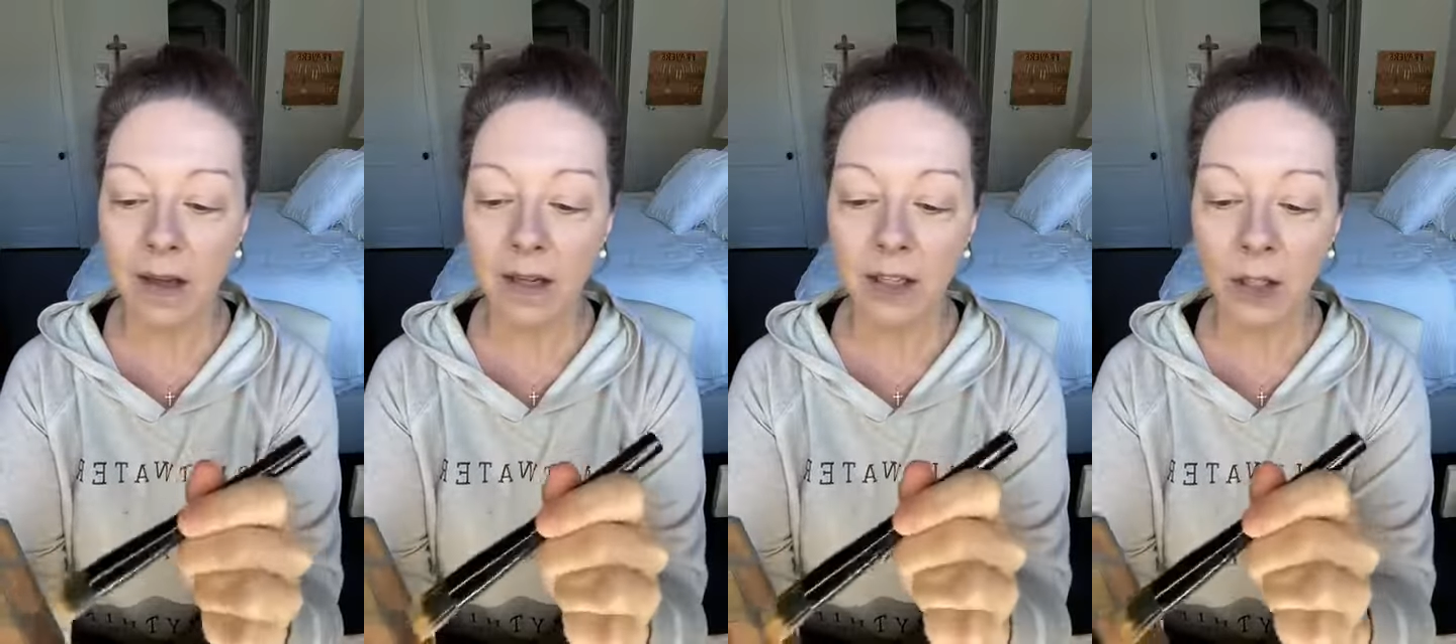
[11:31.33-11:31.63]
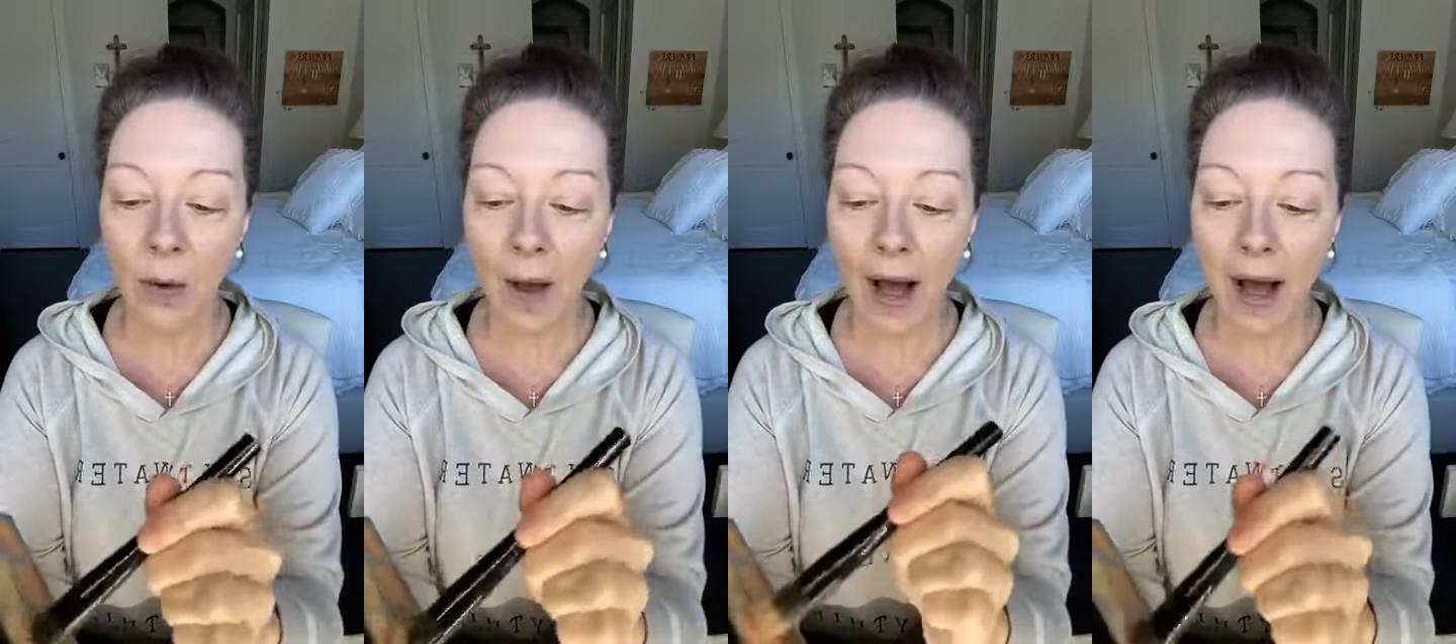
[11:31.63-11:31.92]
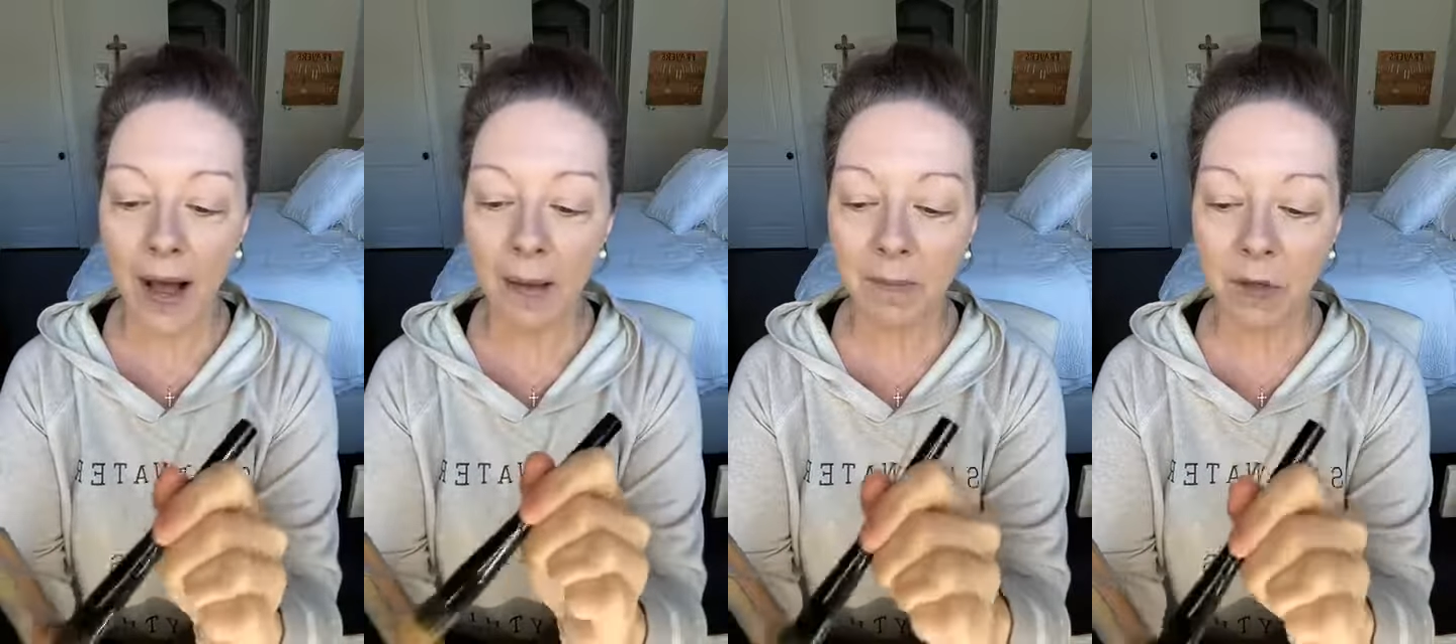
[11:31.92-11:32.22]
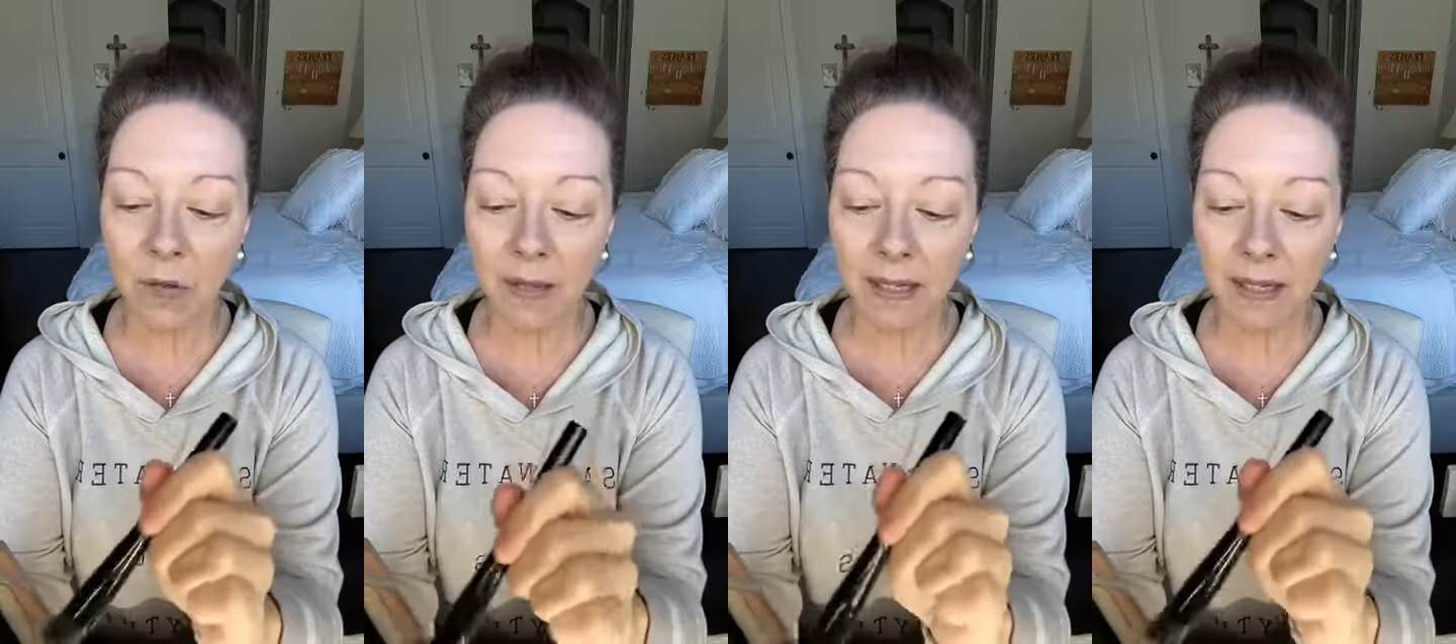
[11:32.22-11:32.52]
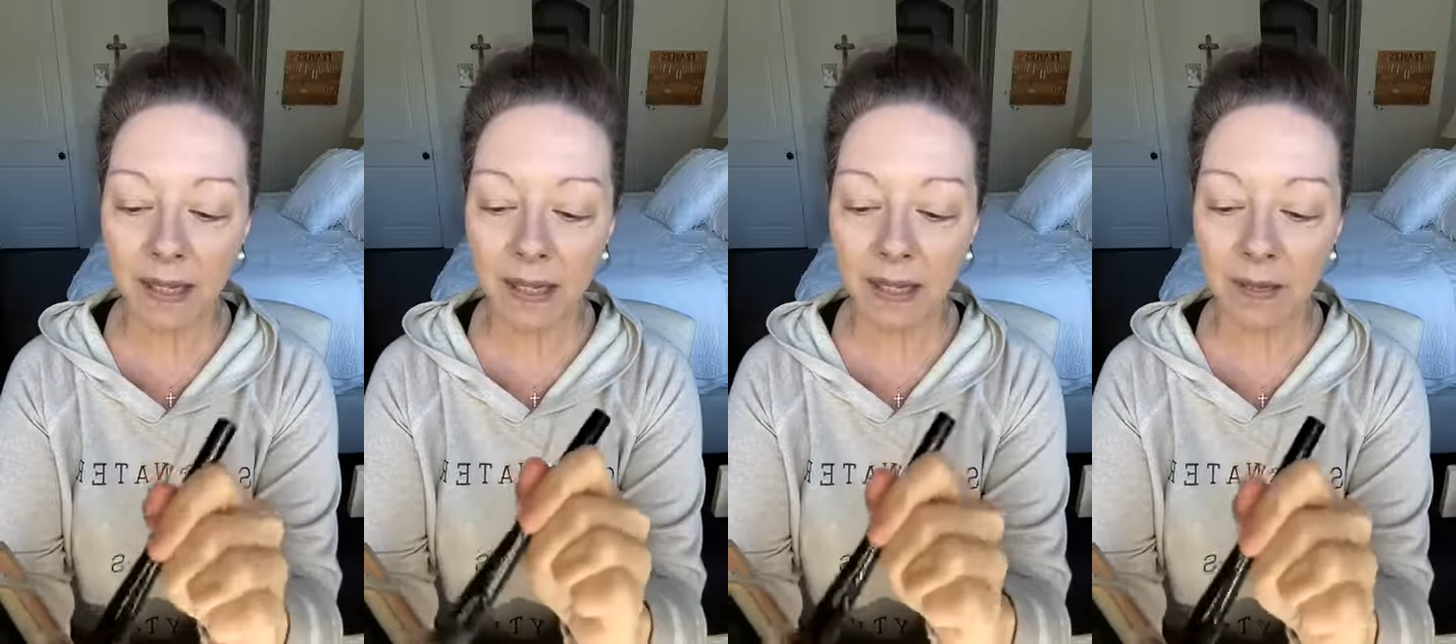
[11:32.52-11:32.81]
So I'm
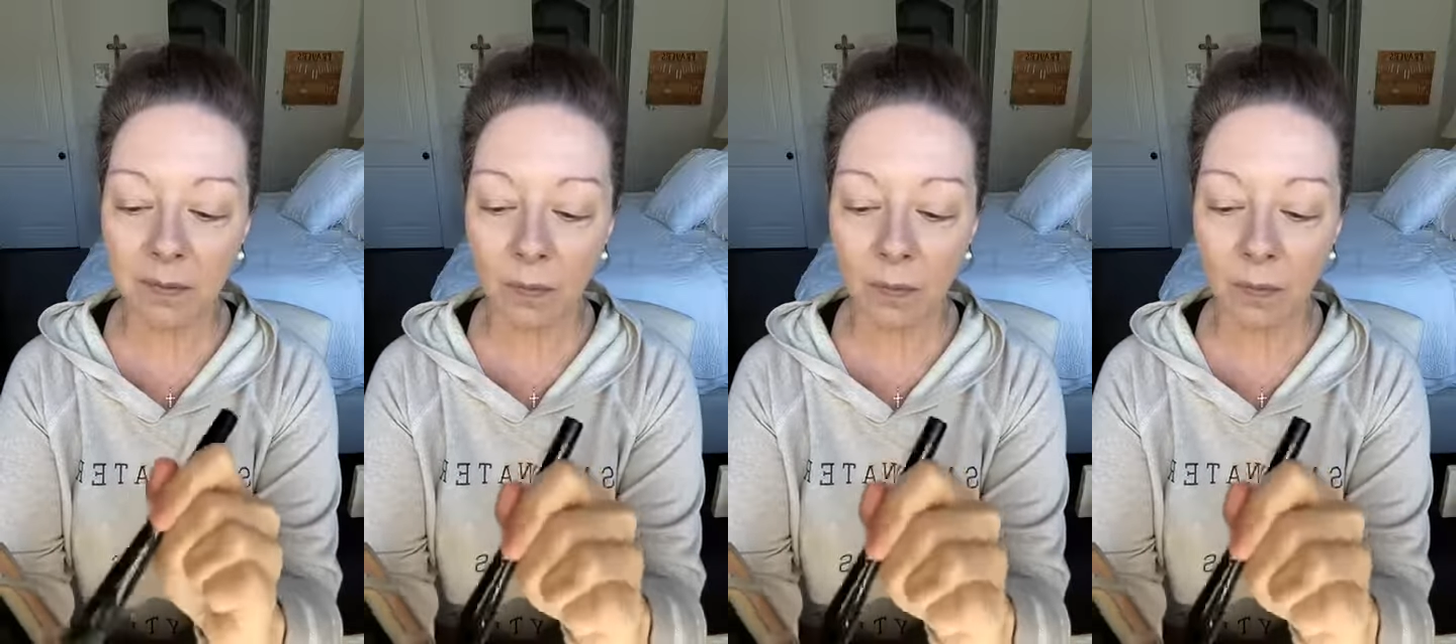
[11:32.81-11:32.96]
going in